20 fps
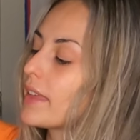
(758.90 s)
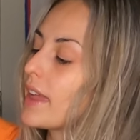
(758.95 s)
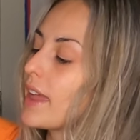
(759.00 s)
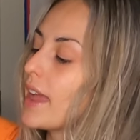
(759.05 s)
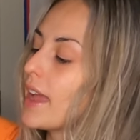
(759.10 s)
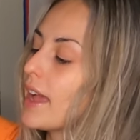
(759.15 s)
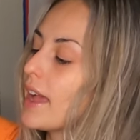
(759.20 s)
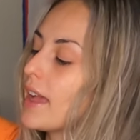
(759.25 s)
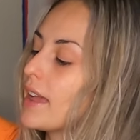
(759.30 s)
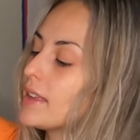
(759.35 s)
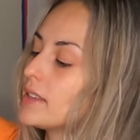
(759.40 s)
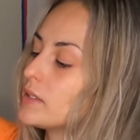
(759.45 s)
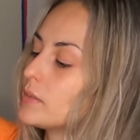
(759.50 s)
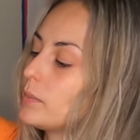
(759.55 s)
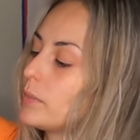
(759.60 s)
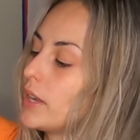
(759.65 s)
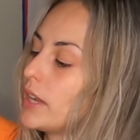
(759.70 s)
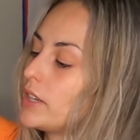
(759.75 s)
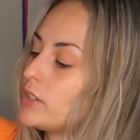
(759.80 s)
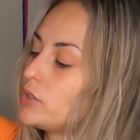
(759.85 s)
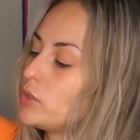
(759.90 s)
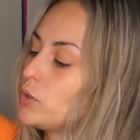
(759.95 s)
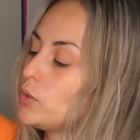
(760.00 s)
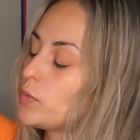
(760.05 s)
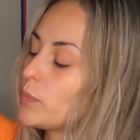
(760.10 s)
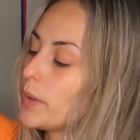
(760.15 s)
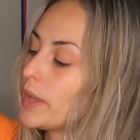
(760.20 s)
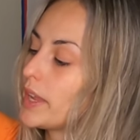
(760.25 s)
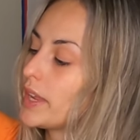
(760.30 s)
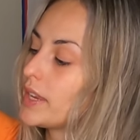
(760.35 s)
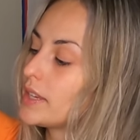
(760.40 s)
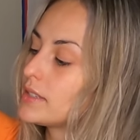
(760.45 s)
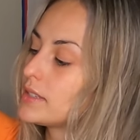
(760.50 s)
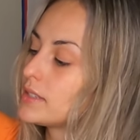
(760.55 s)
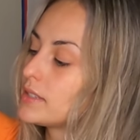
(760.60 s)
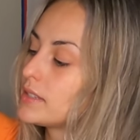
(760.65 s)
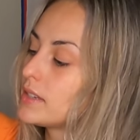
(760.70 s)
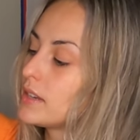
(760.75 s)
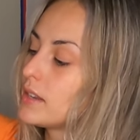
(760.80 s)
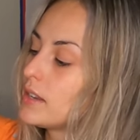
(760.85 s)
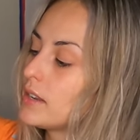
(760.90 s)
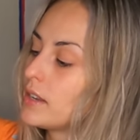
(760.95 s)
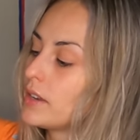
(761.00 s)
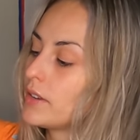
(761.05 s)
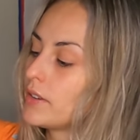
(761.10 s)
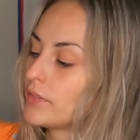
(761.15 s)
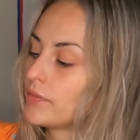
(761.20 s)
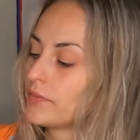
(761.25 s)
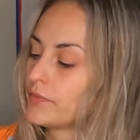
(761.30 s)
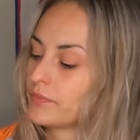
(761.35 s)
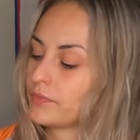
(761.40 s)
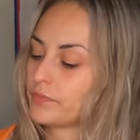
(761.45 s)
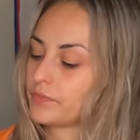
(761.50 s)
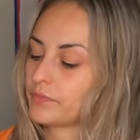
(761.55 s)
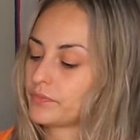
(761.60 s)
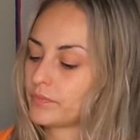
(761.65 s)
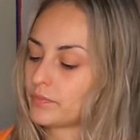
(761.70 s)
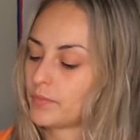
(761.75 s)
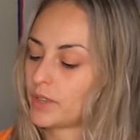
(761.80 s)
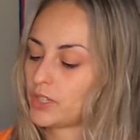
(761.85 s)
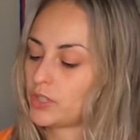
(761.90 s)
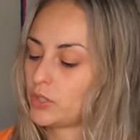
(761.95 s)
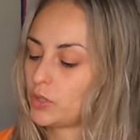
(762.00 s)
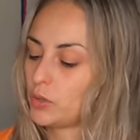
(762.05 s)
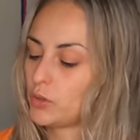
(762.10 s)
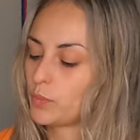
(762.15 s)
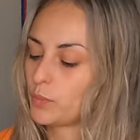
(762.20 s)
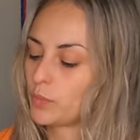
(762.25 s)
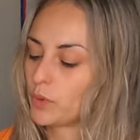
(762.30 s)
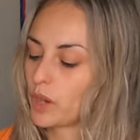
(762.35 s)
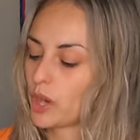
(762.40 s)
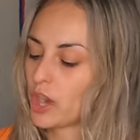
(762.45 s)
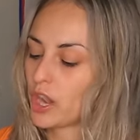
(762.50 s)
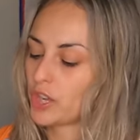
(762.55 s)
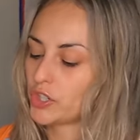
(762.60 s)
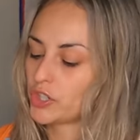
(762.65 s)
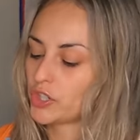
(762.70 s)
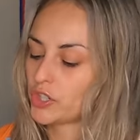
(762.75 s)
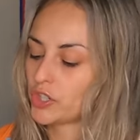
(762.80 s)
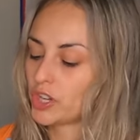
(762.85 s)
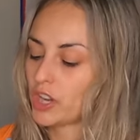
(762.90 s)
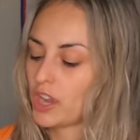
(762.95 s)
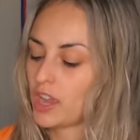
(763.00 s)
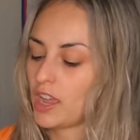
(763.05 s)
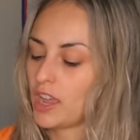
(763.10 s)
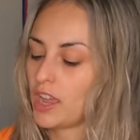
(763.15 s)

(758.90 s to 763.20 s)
that has my toothpaste, my toothbrush.